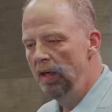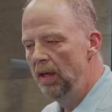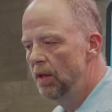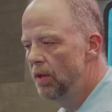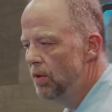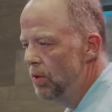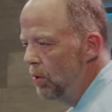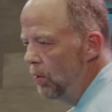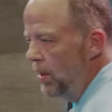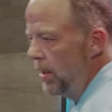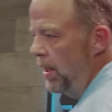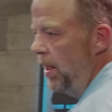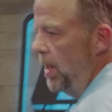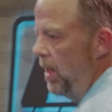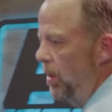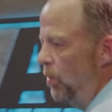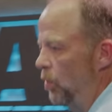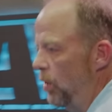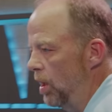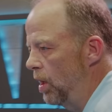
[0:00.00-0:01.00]
So
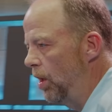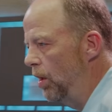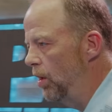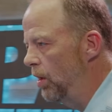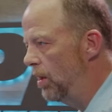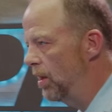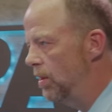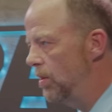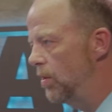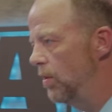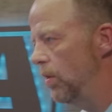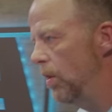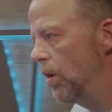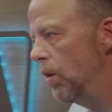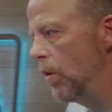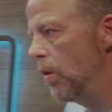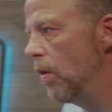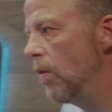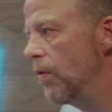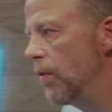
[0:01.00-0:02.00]
again, we're going to look into the
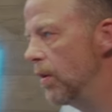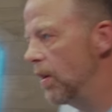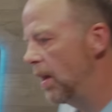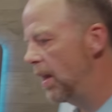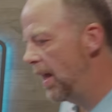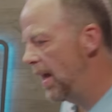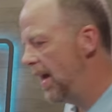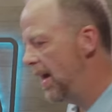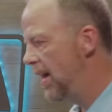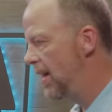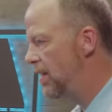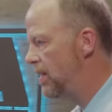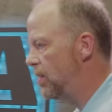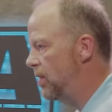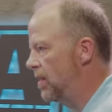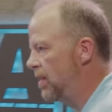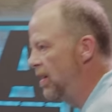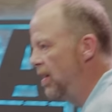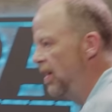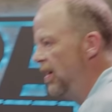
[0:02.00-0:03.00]
hole for the
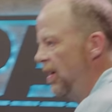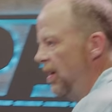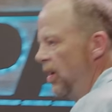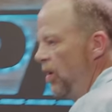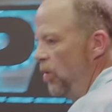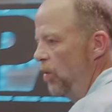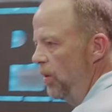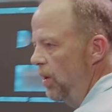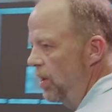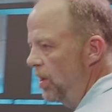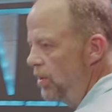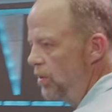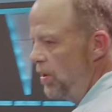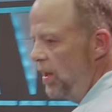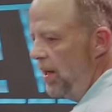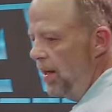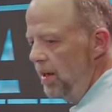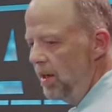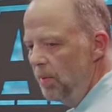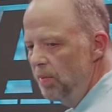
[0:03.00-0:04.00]
last. We're going to
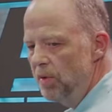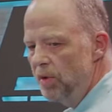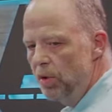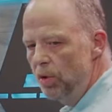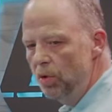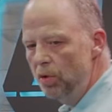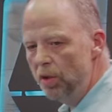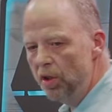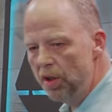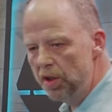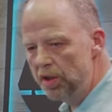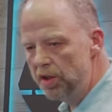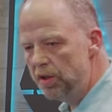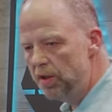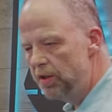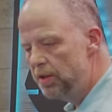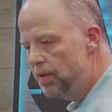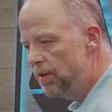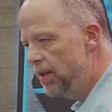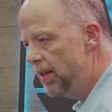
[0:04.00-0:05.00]
try and come two
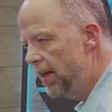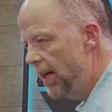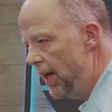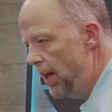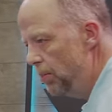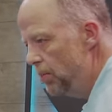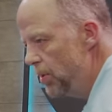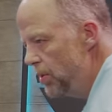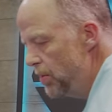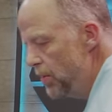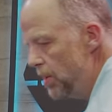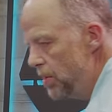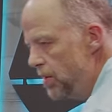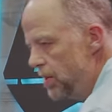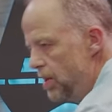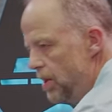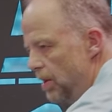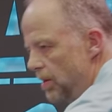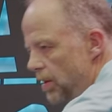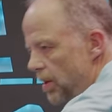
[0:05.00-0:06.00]
cushions to gain
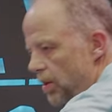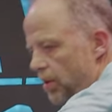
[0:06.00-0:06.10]
position on the